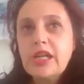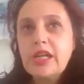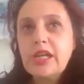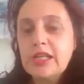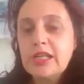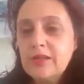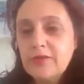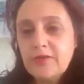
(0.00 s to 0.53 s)

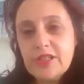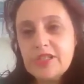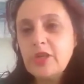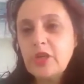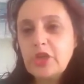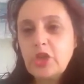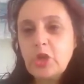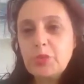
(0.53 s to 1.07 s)
any
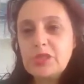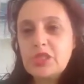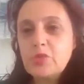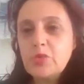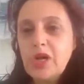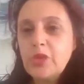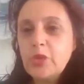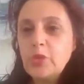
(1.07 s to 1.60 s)
physiotherapist
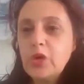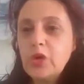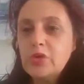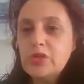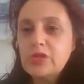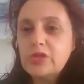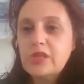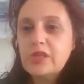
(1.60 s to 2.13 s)
around the
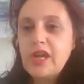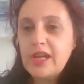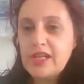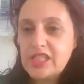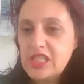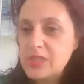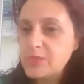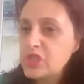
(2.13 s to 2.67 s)
world
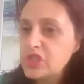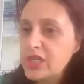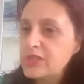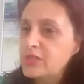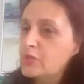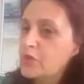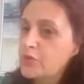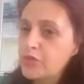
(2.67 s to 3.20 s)
has this machine.
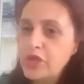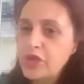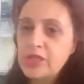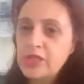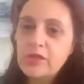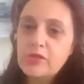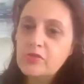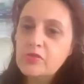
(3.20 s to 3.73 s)
They're often
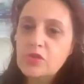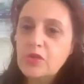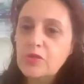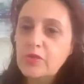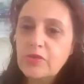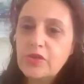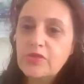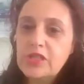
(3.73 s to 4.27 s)
only sort of
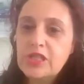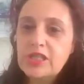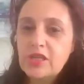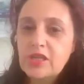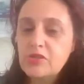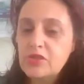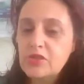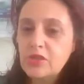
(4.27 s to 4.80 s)
a
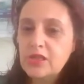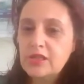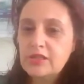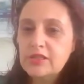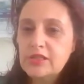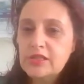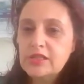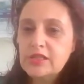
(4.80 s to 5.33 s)
$1,500
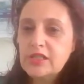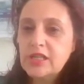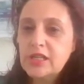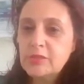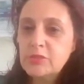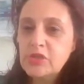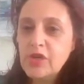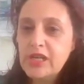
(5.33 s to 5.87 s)

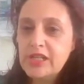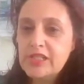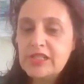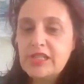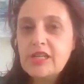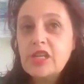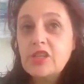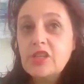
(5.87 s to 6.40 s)
um,
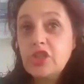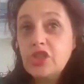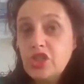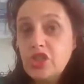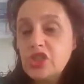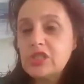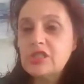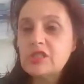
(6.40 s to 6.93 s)
device. They're
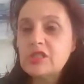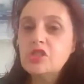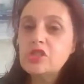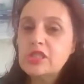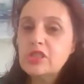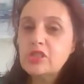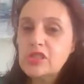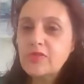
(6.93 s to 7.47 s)
used,
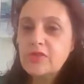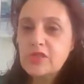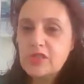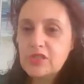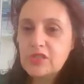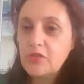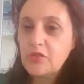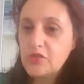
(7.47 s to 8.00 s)
usually used for
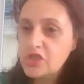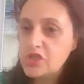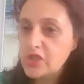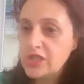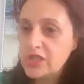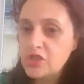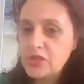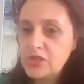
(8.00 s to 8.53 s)
soft tissue
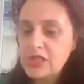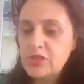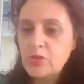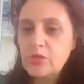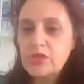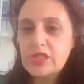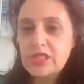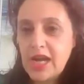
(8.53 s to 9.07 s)
injuries
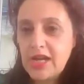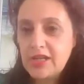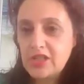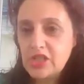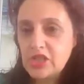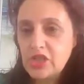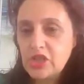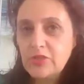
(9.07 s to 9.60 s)
or scar
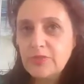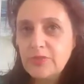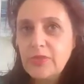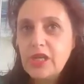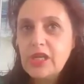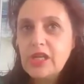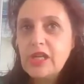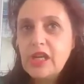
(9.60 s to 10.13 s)
tissue
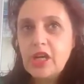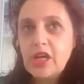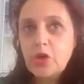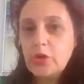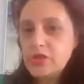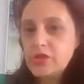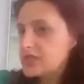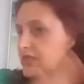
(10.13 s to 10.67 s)

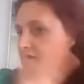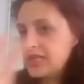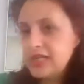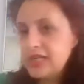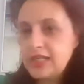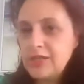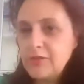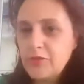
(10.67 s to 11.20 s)
across
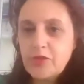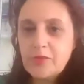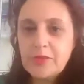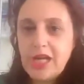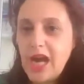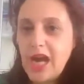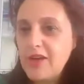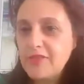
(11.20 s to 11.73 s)
anything from
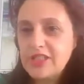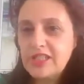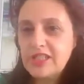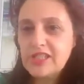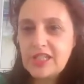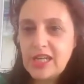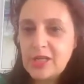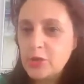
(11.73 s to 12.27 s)
calf
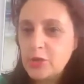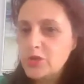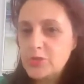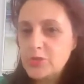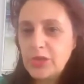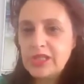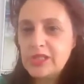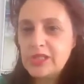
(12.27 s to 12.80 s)
tears to ankle
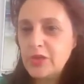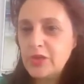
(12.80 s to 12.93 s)
sprains,